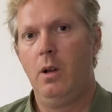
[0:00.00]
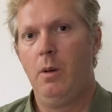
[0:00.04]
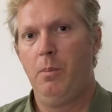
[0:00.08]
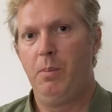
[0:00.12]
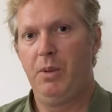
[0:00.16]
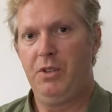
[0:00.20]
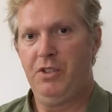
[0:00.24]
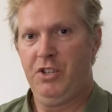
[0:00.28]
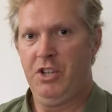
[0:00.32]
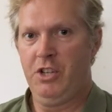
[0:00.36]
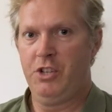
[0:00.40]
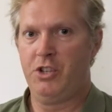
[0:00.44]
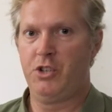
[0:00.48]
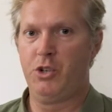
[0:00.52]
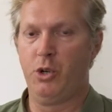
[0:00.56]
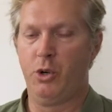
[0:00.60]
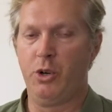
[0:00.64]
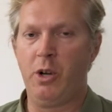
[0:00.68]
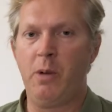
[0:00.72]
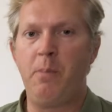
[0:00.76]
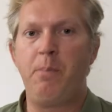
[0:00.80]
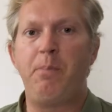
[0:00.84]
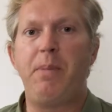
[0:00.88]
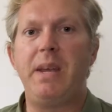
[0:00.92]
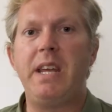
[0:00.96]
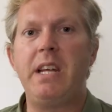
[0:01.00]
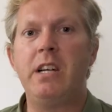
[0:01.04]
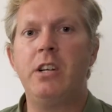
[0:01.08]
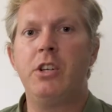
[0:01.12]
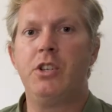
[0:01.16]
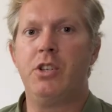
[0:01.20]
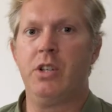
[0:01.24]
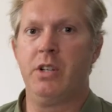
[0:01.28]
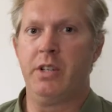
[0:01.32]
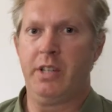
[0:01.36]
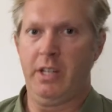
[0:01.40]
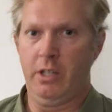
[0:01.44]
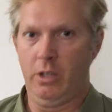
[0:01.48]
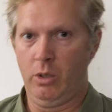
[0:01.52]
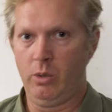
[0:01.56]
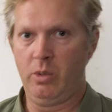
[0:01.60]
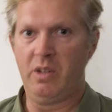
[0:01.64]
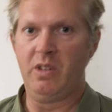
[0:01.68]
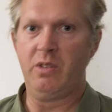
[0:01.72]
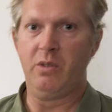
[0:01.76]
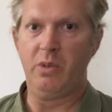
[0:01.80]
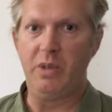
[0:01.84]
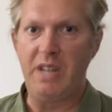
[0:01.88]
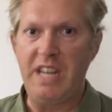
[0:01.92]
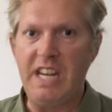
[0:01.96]
But since Jordan Peterson can
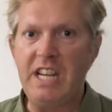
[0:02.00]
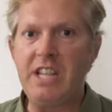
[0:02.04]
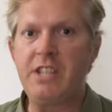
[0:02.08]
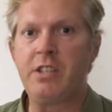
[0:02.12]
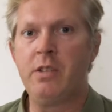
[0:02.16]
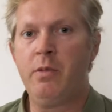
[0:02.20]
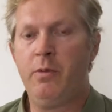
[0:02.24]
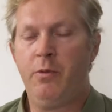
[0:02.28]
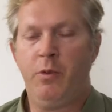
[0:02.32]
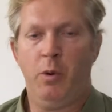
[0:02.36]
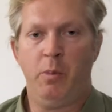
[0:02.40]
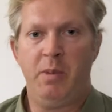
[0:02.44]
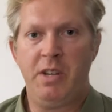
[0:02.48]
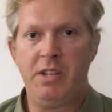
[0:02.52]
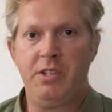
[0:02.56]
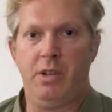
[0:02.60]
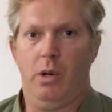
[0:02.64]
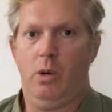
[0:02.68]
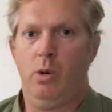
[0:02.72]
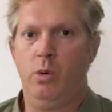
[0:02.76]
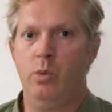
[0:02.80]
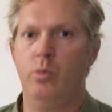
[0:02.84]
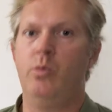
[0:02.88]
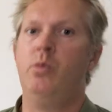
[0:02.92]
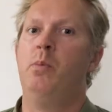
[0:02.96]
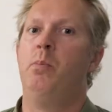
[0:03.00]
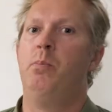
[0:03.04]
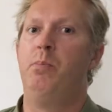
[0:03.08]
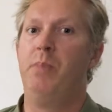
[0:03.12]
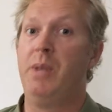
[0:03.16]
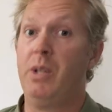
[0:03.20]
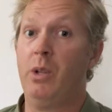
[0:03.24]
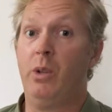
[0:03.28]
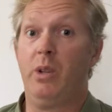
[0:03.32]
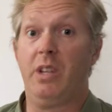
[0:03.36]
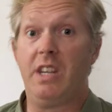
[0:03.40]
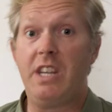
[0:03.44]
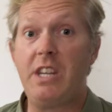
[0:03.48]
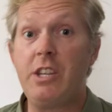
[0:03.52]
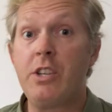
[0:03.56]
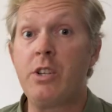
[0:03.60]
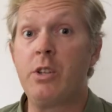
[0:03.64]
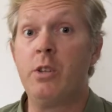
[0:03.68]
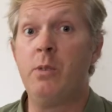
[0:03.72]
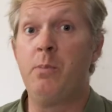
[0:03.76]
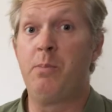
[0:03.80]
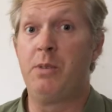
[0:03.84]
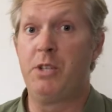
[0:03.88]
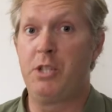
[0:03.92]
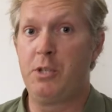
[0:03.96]
only reason from his own Middle
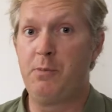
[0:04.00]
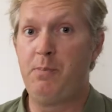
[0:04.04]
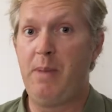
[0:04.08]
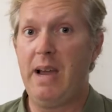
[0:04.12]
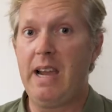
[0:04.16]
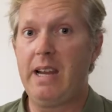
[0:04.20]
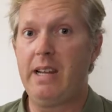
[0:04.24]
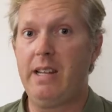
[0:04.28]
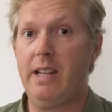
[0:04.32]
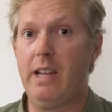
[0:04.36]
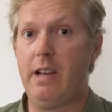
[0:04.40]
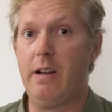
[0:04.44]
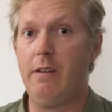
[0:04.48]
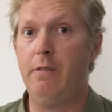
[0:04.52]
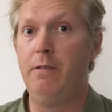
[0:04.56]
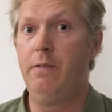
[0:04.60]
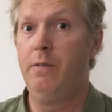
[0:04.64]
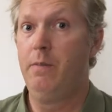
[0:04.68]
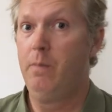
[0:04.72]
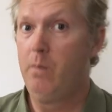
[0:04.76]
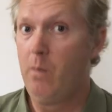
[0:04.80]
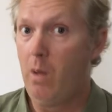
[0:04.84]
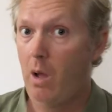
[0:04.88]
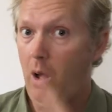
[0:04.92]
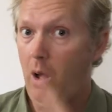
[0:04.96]
Eastern perspective,